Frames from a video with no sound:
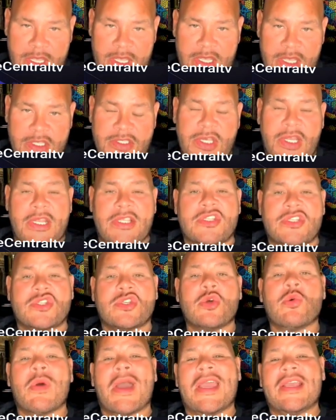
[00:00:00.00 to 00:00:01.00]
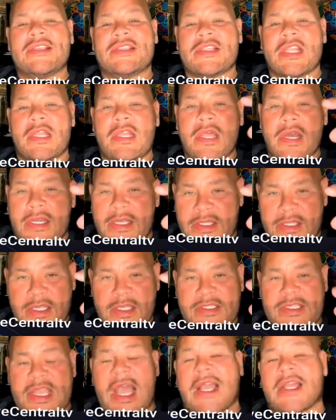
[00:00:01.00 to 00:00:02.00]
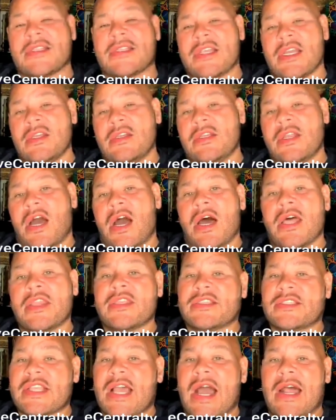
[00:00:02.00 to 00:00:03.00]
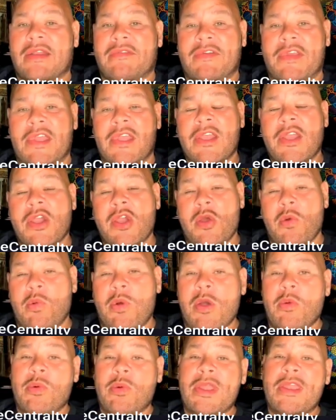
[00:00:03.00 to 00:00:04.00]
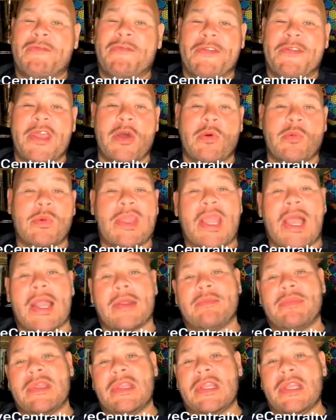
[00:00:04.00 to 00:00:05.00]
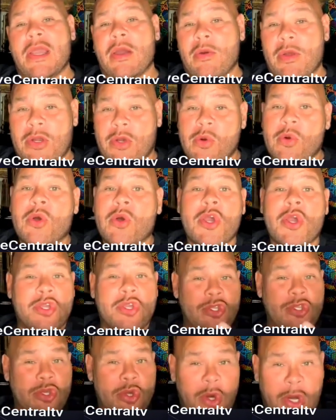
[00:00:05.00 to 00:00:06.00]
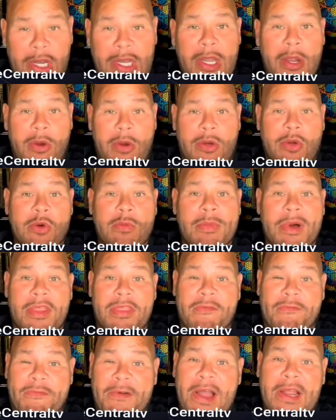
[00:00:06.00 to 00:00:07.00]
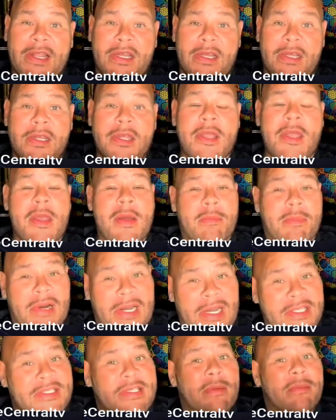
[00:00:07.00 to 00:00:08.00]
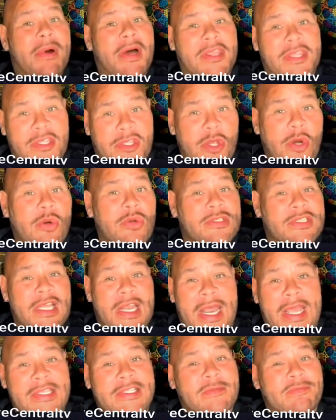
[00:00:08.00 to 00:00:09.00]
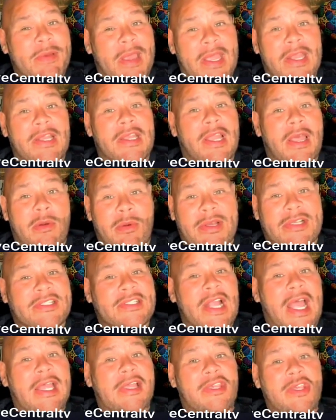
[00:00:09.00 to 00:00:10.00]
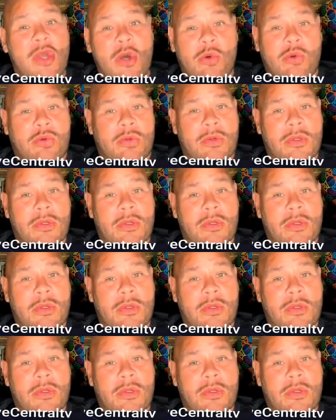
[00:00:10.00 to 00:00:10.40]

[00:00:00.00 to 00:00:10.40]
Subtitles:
So there's two ways to look at this. I can tell you the other side of it, where we feel we got to be lyrical. You're a lyrical motherfucker. But it's some other dudes that ain't spitting lyrics like you.